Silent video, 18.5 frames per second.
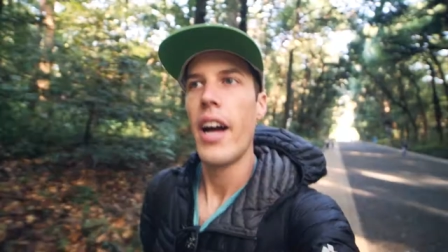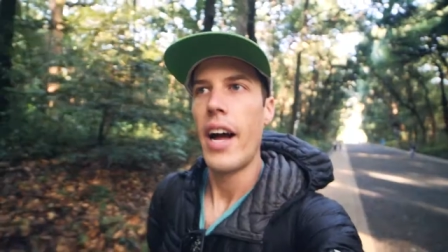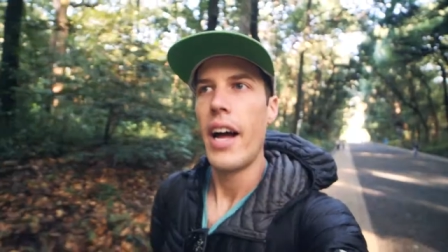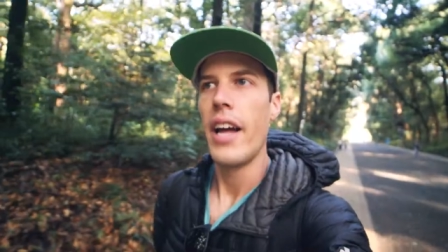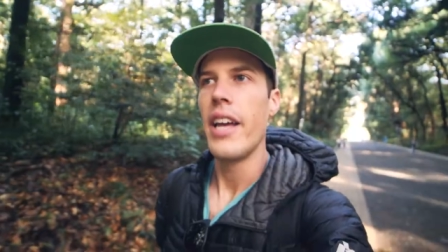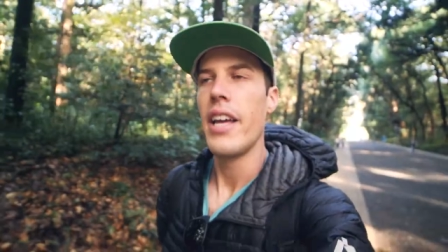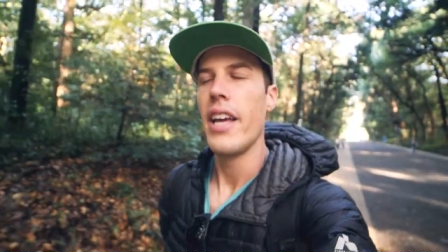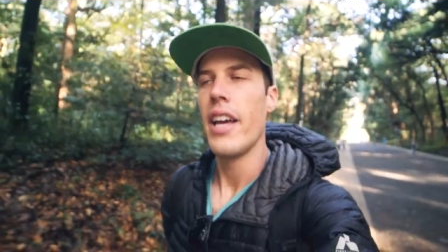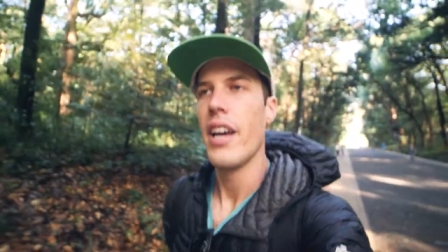
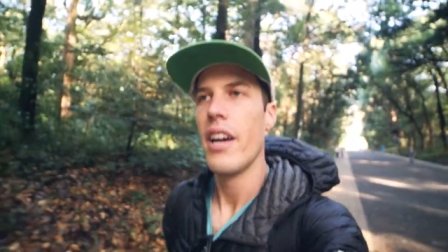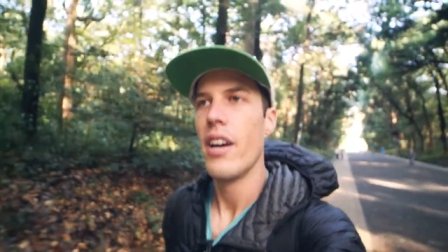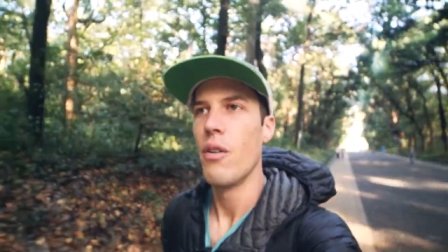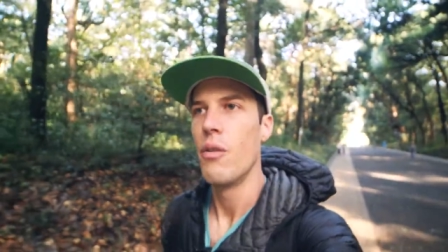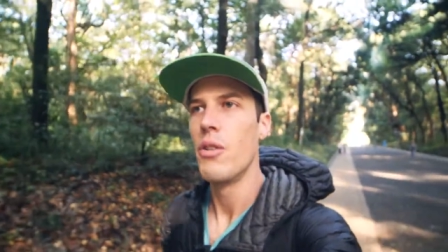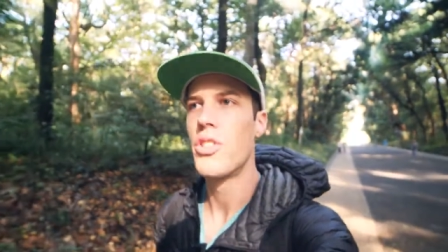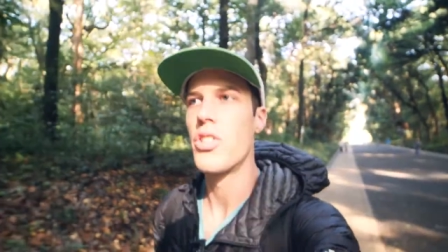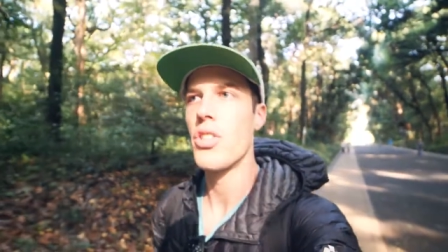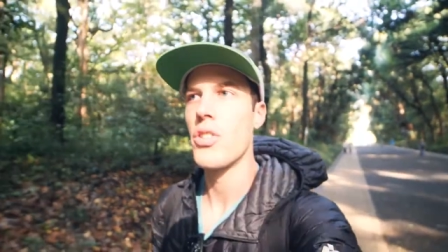I
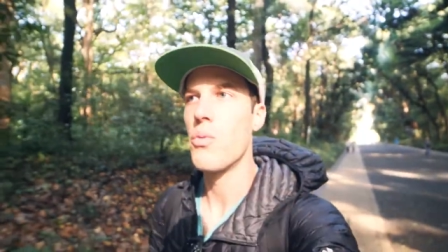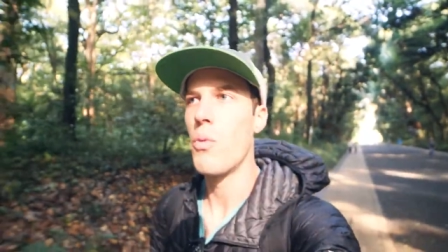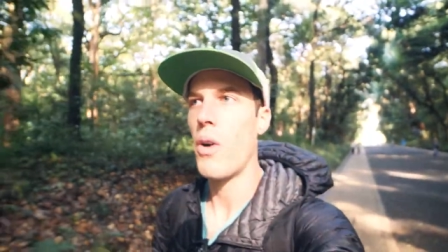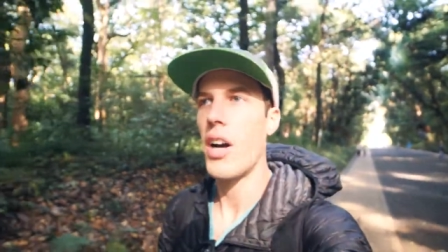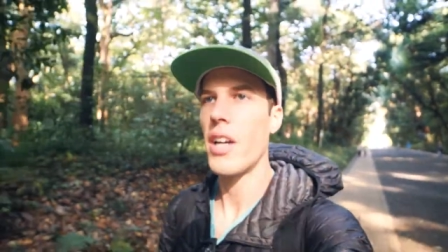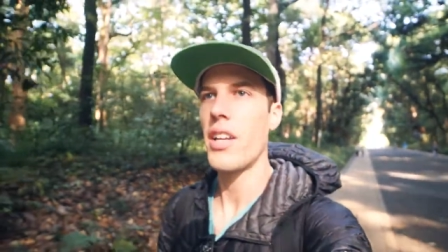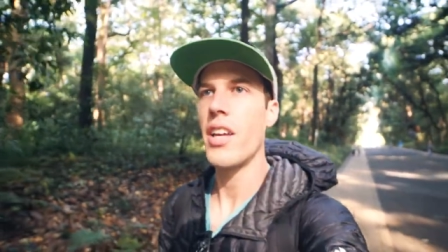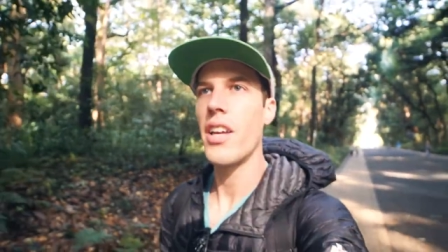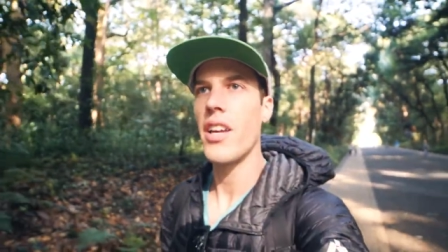was just
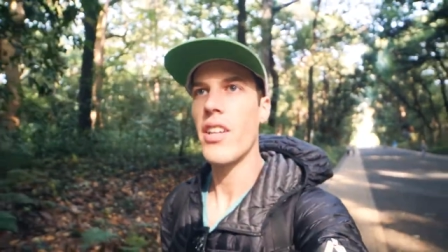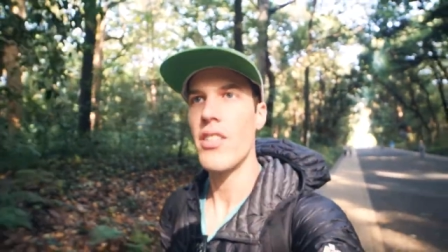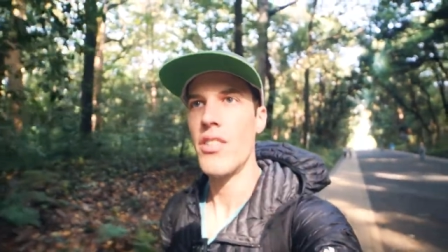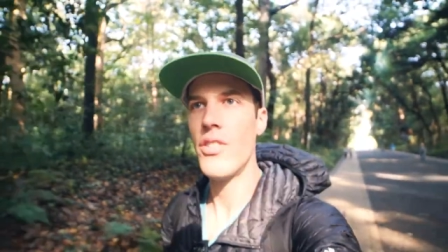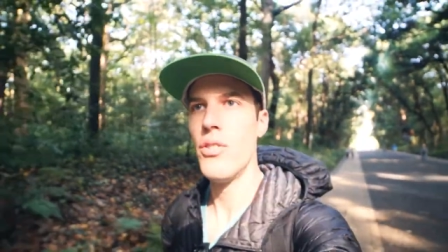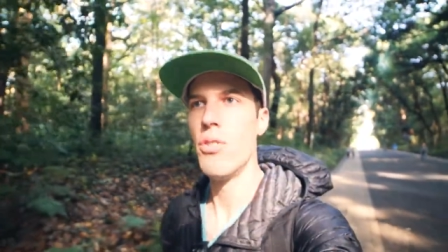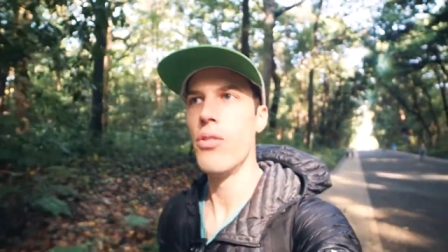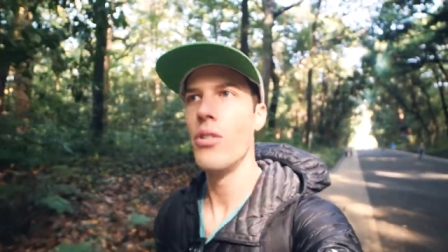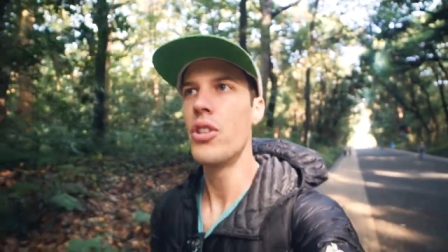walking
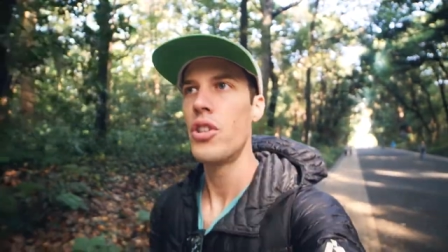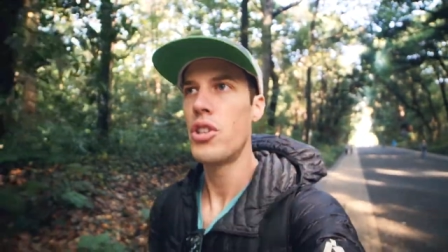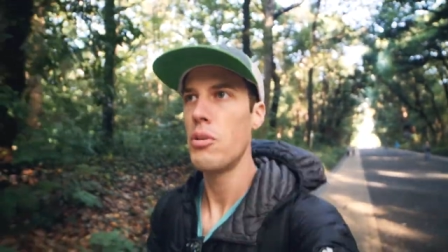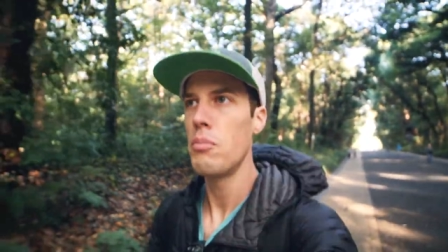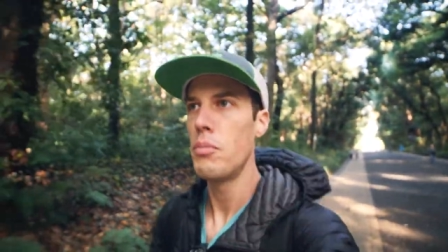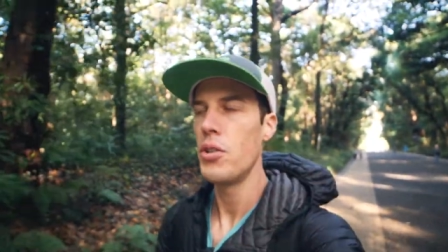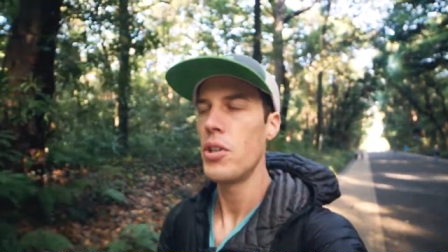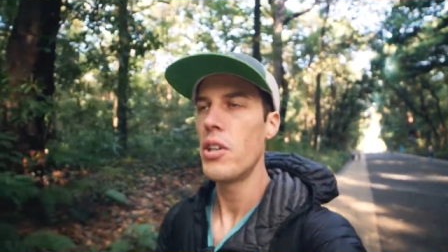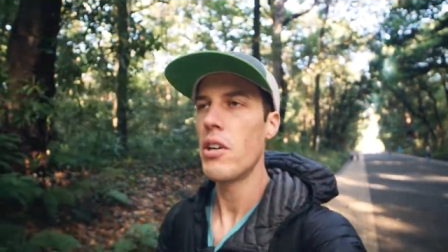to
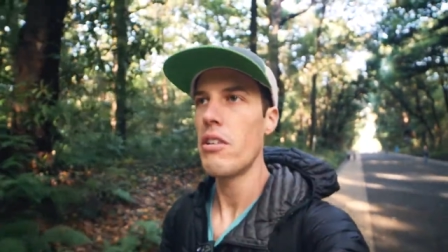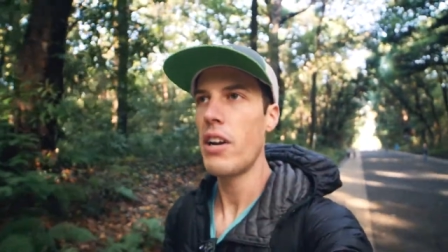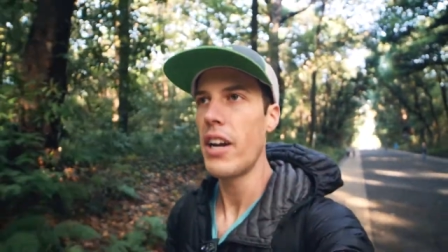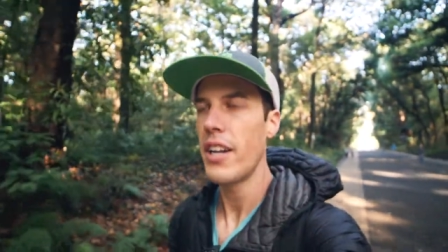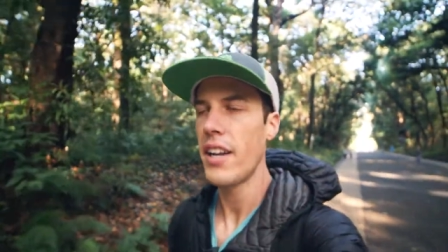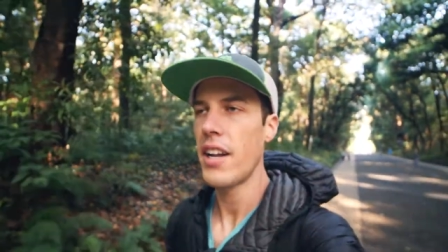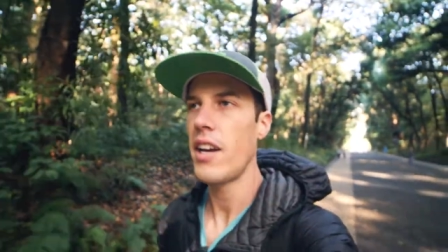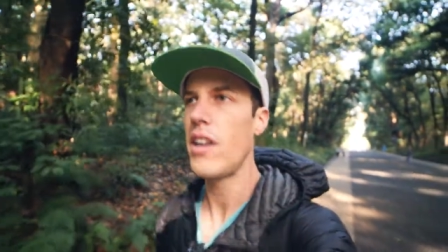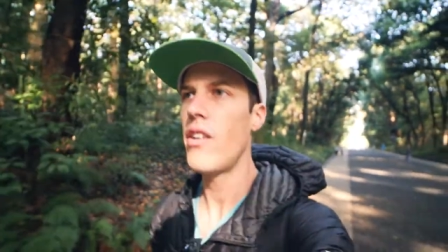Shibuya
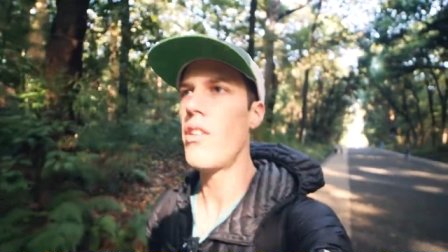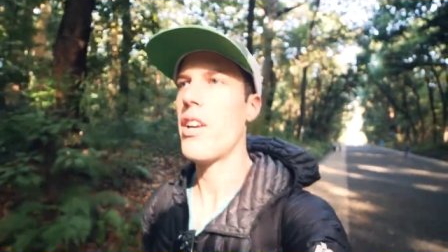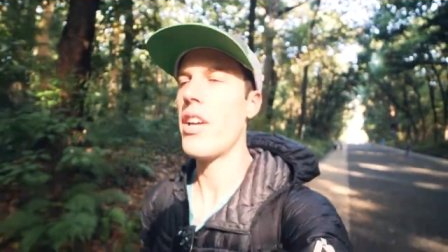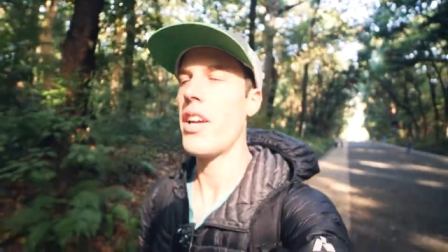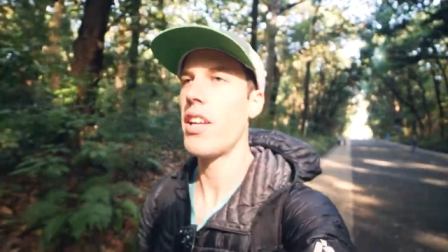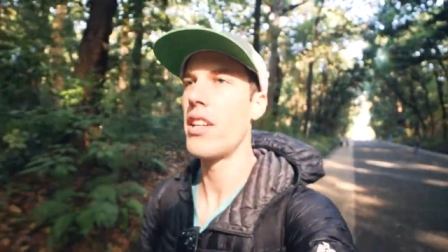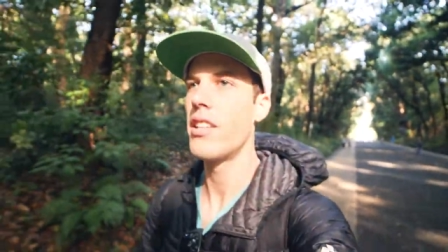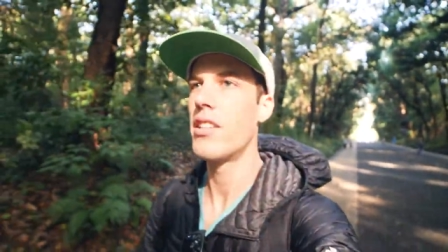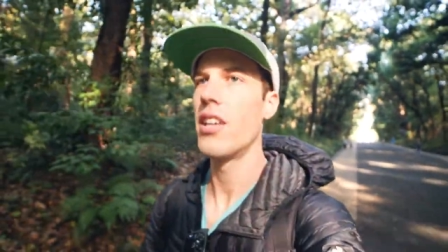right now
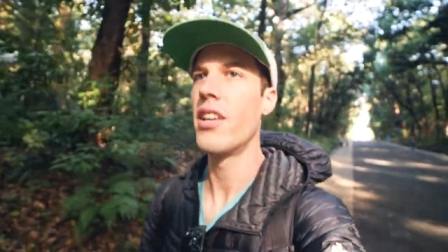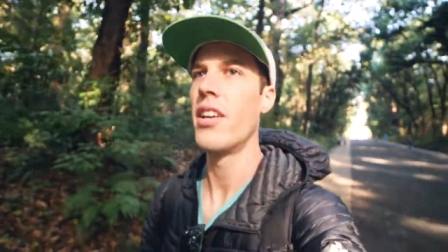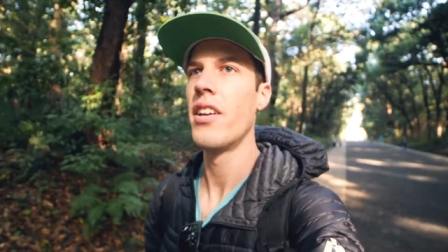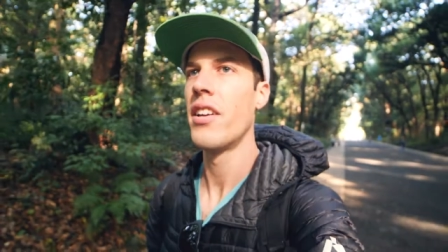and